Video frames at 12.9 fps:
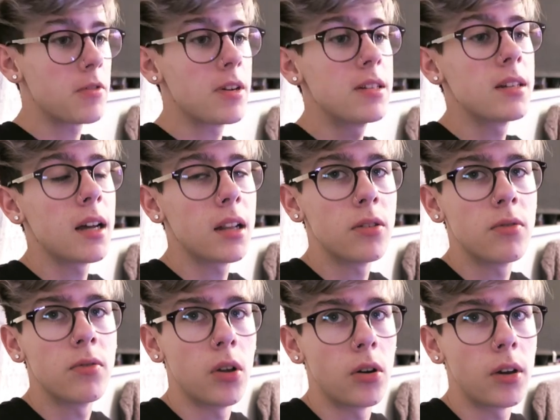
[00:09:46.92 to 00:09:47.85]
The reason I
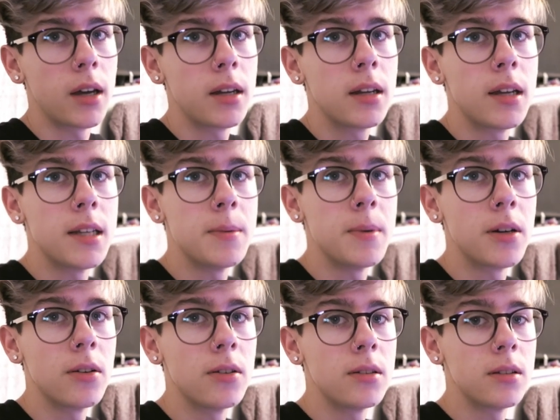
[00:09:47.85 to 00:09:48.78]
love vlogging is
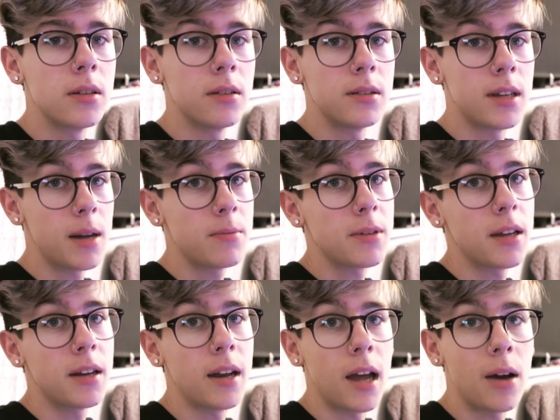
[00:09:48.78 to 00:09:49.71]
because times
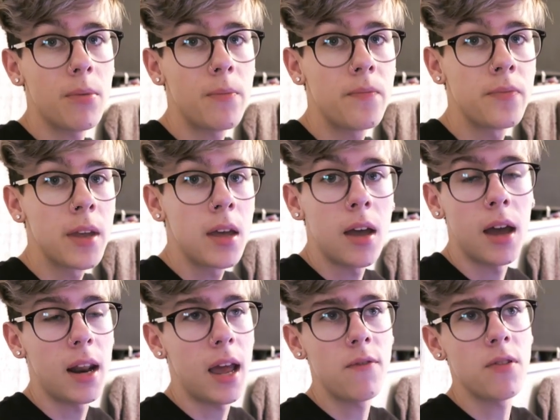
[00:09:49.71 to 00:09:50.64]
like now,
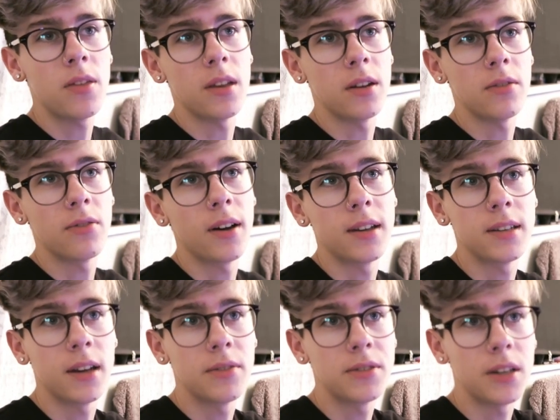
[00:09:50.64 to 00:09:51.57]
and everything in
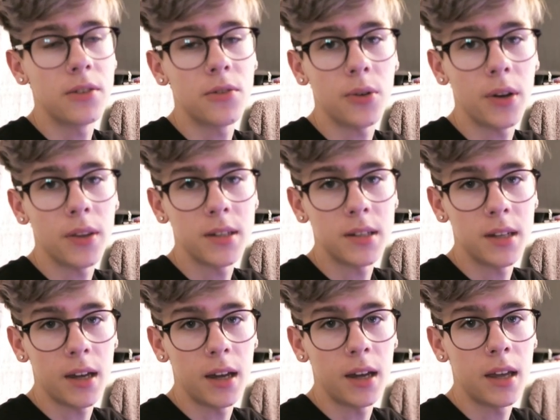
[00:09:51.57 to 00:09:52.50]
fact that I've said throughout this
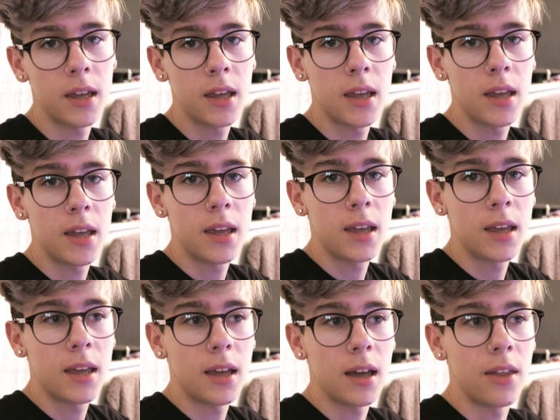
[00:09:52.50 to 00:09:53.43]
day,
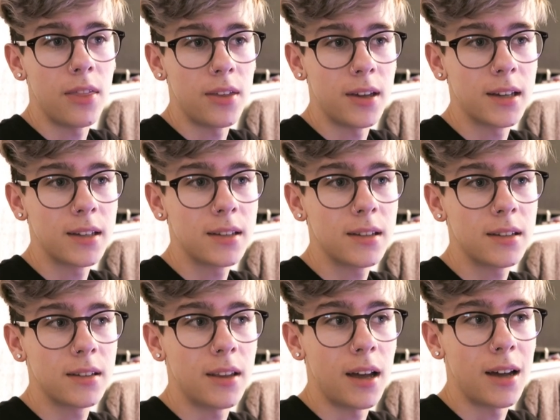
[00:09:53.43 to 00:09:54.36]
are
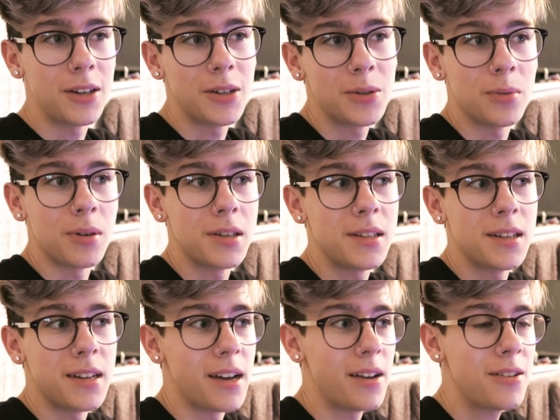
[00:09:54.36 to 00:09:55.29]
things that I just want to
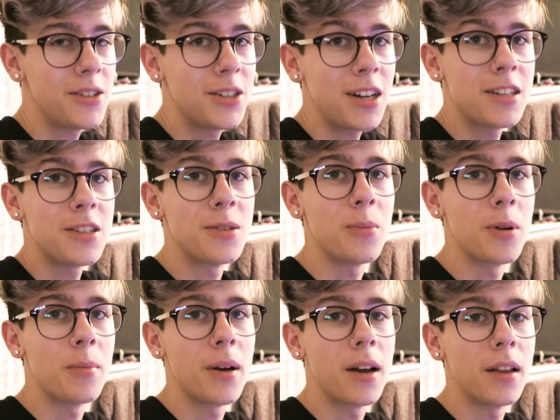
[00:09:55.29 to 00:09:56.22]
sit down and chat to
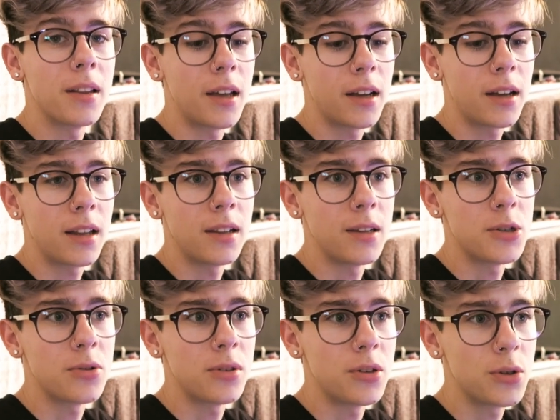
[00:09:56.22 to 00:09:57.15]
someone about. Like, I'd
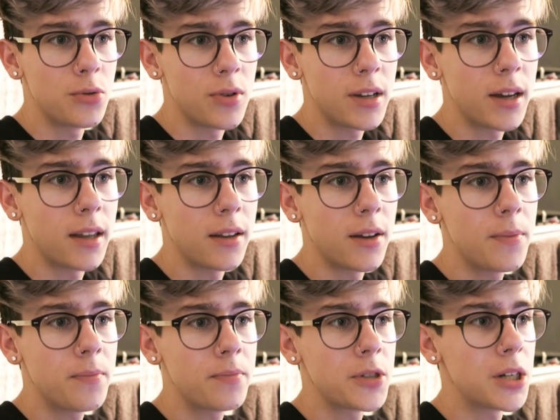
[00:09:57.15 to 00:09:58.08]
literally just ring
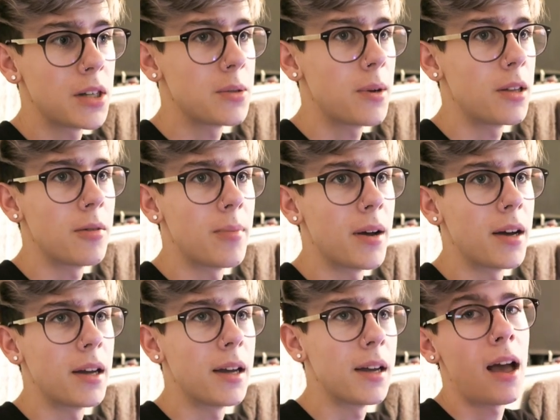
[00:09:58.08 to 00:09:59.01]
Ella, chat to Ella
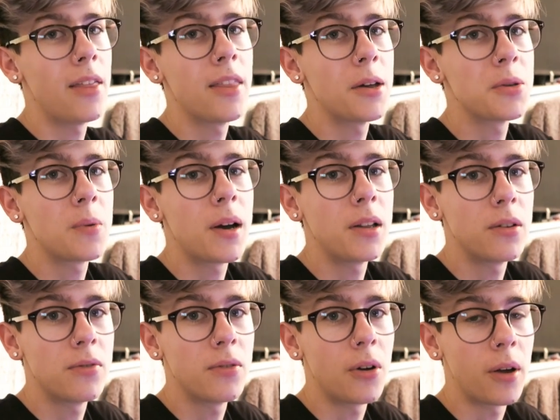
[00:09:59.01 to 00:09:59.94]
about it. And that's why I
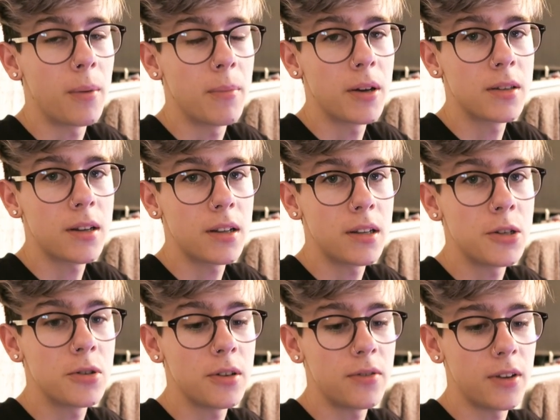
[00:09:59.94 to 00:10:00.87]
love vlogging, because I
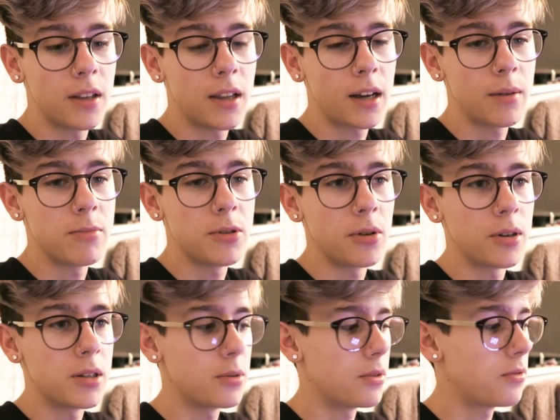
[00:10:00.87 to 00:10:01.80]
literally feel like I'm
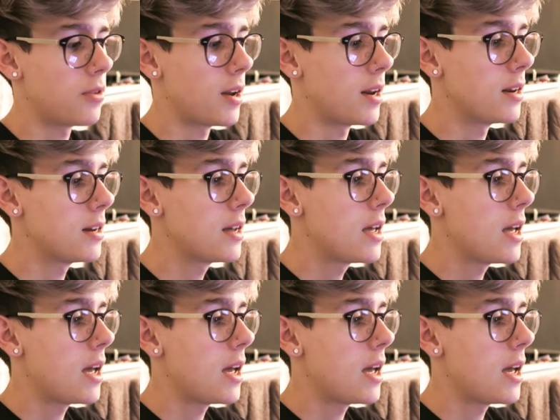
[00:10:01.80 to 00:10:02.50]
talking to a friend,